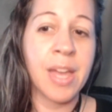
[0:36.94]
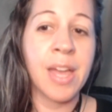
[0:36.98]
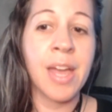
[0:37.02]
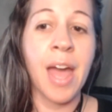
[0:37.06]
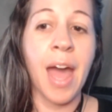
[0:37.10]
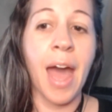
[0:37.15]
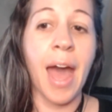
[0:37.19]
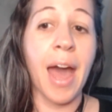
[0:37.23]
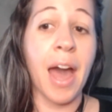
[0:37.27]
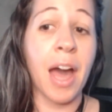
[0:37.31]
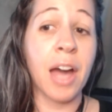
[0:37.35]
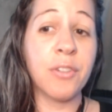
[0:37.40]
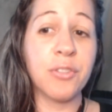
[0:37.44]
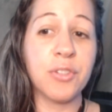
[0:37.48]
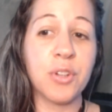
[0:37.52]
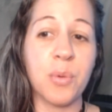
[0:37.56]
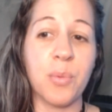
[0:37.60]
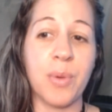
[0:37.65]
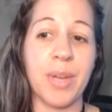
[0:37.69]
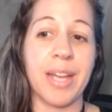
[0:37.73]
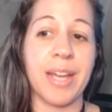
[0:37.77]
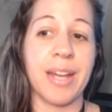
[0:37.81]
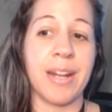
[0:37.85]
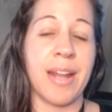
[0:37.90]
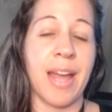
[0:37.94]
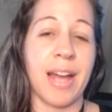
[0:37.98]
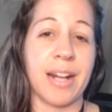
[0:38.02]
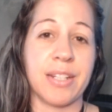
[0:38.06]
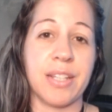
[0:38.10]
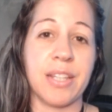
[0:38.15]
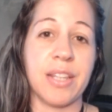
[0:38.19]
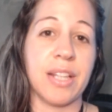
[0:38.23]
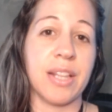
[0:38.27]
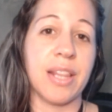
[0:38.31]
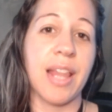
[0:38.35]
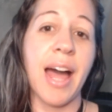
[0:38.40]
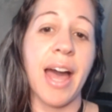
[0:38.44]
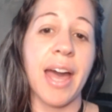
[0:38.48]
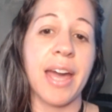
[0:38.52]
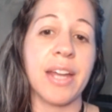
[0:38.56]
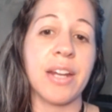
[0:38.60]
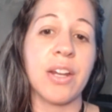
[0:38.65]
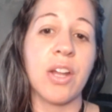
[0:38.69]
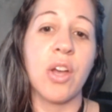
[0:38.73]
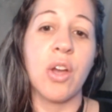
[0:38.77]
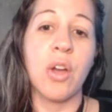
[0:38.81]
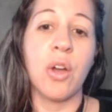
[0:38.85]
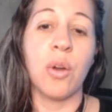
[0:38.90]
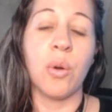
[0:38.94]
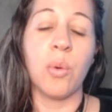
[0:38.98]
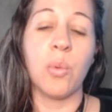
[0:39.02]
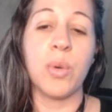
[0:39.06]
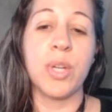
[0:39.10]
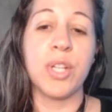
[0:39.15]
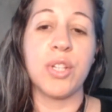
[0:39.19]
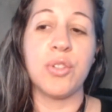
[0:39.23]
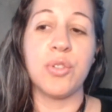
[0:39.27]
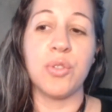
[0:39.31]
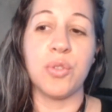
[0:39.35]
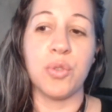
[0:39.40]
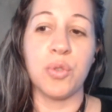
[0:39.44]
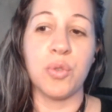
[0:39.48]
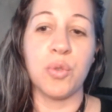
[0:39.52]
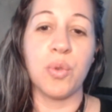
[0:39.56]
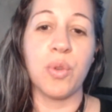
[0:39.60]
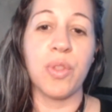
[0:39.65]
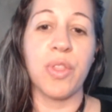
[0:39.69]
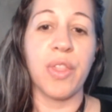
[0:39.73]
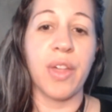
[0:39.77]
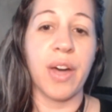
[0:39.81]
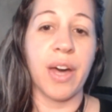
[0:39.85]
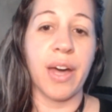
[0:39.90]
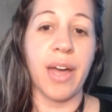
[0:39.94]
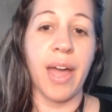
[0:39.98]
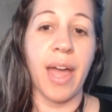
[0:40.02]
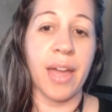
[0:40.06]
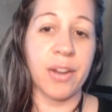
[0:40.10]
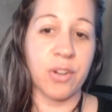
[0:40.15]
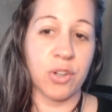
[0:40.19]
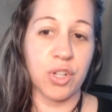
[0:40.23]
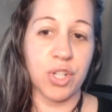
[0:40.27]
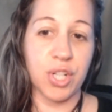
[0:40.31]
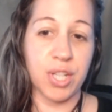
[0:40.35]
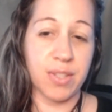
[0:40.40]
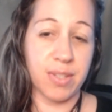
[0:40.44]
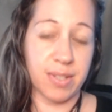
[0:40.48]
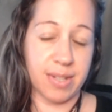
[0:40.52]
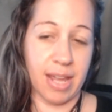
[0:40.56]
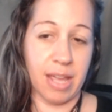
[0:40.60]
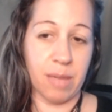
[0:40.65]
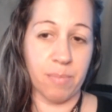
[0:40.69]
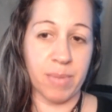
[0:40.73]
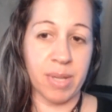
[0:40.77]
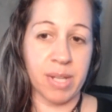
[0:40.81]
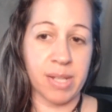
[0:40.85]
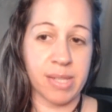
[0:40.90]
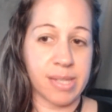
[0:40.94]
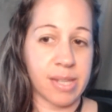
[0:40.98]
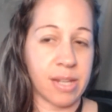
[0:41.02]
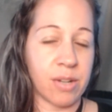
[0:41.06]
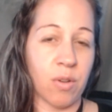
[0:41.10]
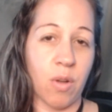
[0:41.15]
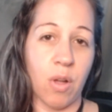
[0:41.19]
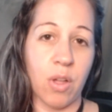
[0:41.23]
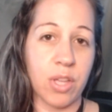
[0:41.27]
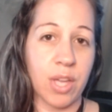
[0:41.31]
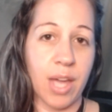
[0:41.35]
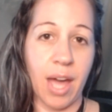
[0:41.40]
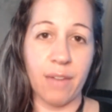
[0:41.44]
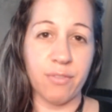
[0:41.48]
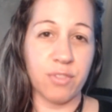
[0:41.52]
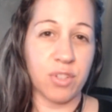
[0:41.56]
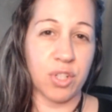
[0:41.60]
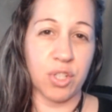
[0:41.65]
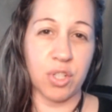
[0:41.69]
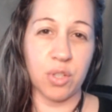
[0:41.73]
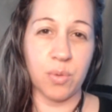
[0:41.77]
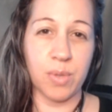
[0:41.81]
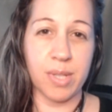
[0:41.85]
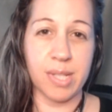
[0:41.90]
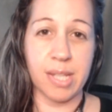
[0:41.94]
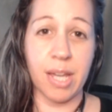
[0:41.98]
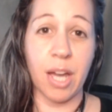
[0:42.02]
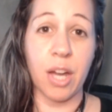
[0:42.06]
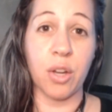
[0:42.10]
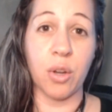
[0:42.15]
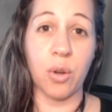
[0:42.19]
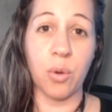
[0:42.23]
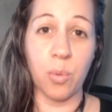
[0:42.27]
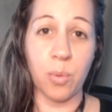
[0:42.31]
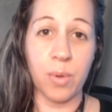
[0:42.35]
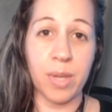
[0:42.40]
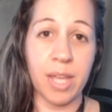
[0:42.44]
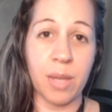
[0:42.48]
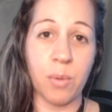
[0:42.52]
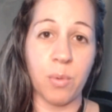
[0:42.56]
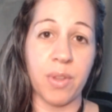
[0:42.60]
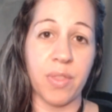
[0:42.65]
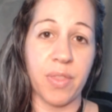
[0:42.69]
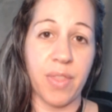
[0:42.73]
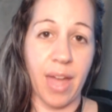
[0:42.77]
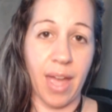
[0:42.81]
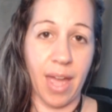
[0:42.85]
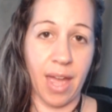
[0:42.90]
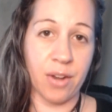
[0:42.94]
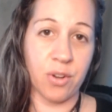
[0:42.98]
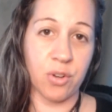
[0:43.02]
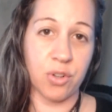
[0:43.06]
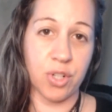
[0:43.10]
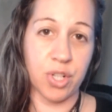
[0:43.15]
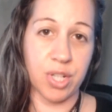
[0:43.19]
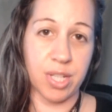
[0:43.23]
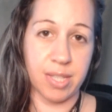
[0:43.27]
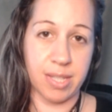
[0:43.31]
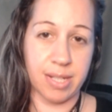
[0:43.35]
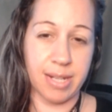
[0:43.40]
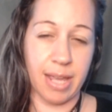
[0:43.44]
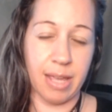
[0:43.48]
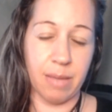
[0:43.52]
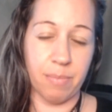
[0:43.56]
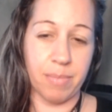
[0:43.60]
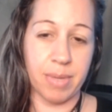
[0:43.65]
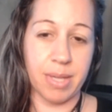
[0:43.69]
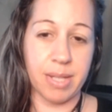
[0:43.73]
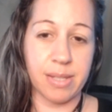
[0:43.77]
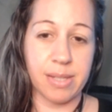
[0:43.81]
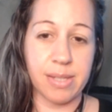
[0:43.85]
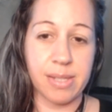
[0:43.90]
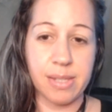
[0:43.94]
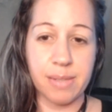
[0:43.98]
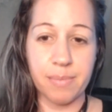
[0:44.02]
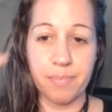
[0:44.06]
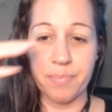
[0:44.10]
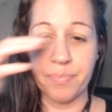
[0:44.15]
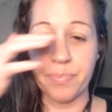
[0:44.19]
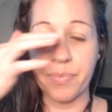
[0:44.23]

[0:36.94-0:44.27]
After we connect to the light, we do the energy statements, and all you have to do is agree with the energy statements.